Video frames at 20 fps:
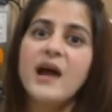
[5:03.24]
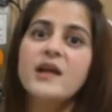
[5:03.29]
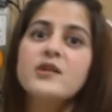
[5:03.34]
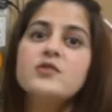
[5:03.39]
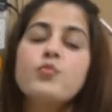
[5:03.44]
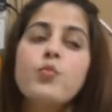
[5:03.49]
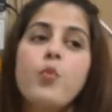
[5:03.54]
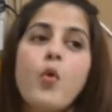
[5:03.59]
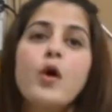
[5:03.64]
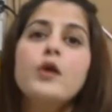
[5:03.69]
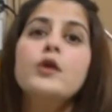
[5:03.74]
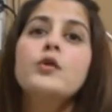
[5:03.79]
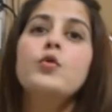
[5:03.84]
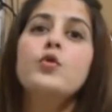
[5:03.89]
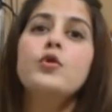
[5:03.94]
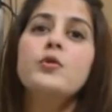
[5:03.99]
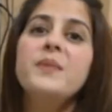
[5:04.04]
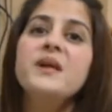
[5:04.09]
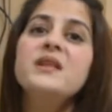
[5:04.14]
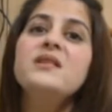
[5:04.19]
and what
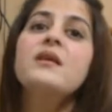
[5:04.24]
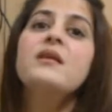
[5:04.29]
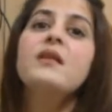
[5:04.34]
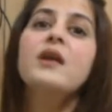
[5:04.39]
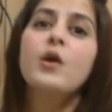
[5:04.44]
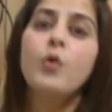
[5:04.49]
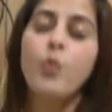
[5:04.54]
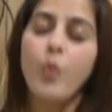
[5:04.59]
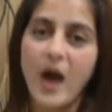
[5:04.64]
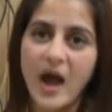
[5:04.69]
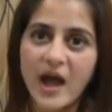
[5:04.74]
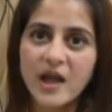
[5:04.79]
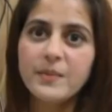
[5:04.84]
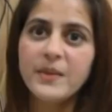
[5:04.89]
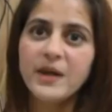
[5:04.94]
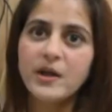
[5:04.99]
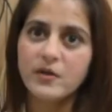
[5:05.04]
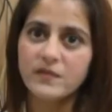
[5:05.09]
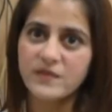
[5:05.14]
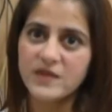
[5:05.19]
could be the
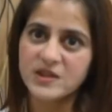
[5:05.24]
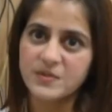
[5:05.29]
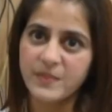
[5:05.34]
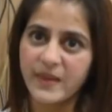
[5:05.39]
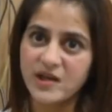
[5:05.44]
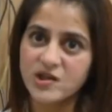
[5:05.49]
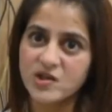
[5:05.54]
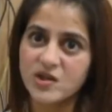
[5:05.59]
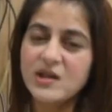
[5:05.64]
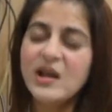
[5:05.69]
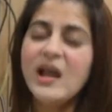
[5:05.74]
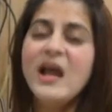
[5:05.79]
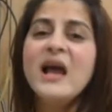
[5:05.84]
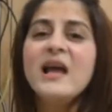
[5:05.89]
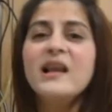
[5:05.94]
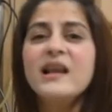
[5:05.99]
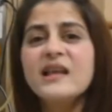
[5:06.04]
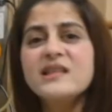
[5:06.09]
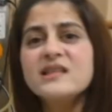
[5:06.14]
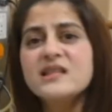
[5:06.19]
requirement of this patient,
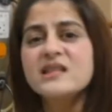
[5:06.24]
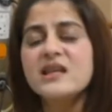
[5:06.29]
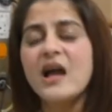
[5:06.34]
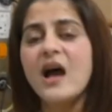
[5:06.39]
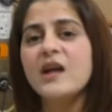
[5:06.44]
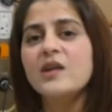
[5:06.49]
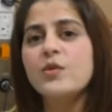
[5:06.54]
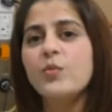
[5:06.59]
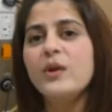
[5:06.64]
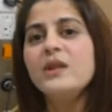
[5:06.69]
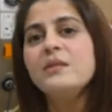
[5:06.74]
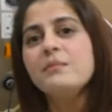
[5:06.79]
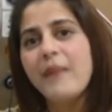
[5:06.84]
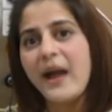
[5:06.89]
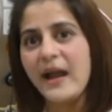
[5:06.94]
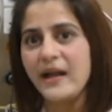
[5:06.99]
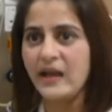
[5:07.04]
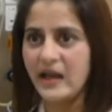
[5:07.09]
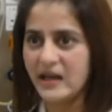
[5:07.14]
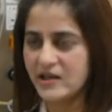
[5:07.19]
let's start with
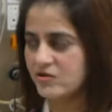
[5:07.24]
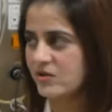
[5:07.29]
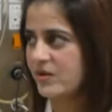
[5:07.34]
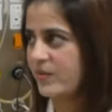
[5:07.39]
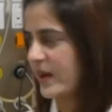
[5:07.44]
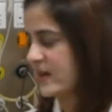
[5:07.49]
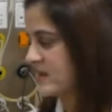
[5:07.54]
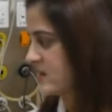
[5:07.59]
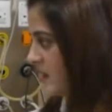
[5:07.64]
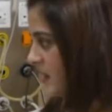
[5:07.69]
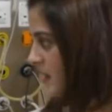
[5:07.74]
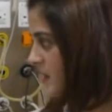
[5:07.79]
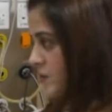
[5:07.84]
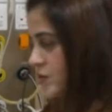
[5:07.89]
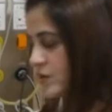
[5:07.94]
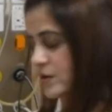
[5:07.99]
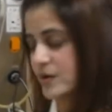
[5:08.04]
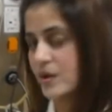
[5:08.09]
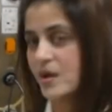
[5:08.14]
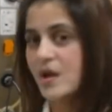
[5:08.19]
mandatory
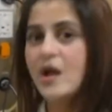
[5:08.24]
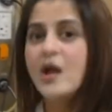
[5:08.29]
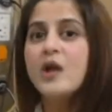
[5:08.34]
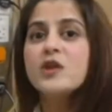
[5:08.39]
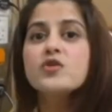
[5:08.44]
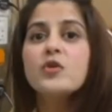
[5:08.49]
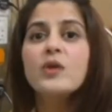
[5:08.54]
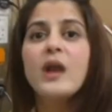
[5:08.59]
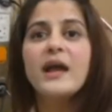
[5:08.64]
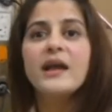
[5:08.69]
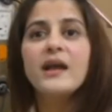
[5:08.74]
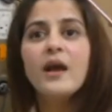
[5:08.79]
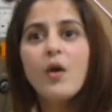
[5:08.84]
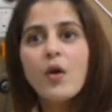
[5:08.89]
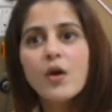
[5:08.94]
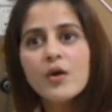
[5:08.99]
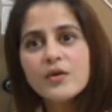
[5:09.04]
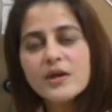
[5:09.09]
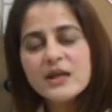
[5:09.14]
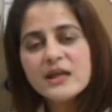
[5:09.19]
ventilation. So like I
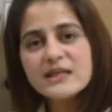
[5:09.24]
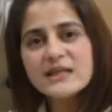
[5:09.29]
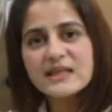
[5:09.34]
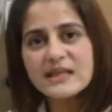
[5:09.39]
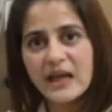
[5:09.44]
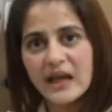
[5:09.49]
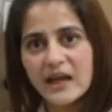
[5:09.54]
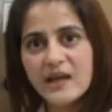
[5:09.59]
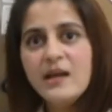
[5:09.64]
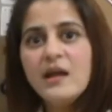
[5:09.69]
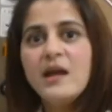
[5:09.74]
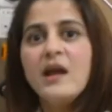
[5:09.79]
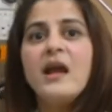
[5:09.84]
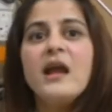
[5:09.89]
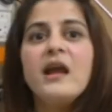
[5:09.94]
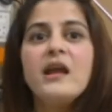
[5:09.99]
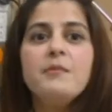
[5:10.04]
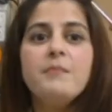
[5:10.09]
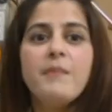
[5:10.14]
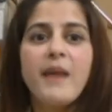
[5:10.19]
already said,
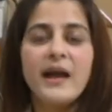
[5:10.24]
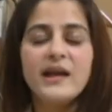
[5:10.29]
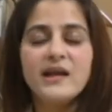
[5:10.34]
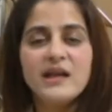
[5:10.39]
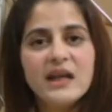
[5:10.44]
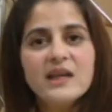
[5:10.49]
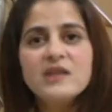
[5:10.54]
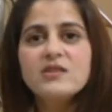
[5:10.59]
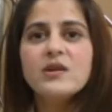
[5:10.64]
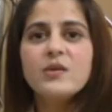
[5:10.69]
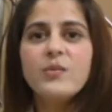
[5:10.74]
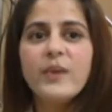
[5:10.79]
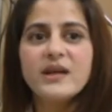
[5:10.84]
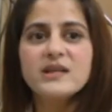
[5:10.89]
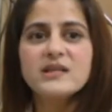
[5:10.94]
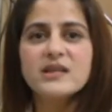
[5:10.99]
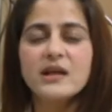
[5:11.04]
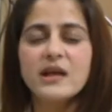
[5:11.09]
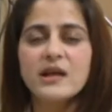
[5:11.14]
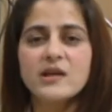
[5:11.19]
in mandatory
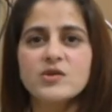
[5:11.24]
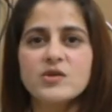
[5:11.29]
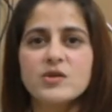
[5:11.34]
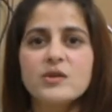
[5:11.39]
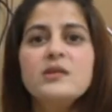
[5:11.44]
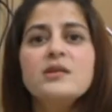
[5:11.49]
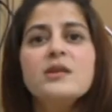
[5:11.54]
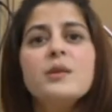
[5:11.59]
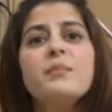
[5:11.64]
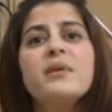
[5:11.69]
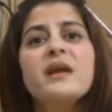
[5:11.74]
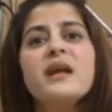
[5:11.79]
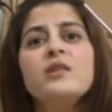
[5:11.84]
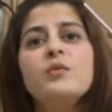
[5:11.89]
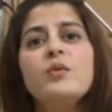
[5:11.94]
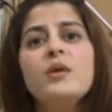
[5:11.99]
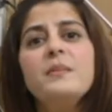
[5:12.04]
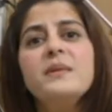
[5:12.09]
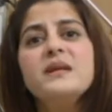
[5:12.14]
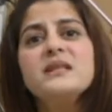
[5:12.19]
ventilation, the breath
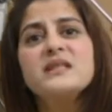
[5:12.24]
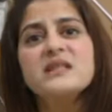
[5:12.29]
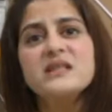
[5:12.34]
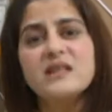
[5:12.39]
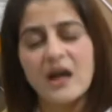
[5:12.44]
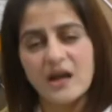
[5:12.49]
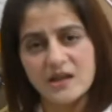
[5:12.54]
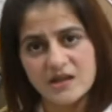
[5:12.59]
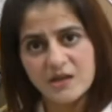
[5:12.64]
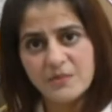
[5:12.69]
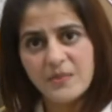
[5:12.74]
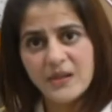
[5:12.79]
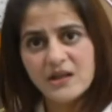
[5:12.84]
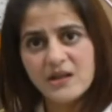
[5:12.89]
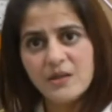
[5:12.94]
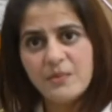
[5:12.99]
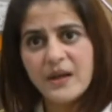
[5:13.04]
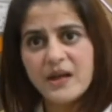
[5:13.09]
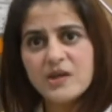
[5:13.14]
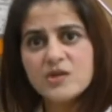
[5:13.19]
will be started
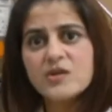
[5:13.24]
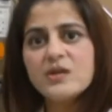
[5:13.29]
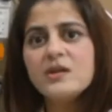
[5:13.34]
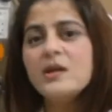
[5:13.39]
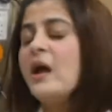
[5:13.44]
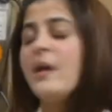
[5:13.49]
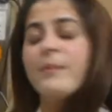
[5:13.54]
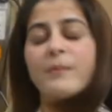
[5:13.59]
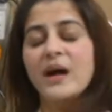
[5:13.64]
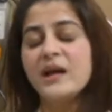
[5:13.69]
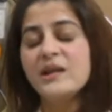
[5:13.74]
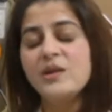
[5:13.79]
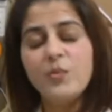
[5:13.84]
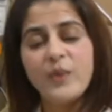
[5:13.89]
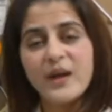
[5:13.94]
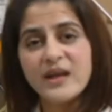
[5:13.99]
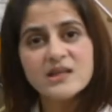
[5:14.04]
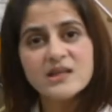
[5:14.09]
by the ventilator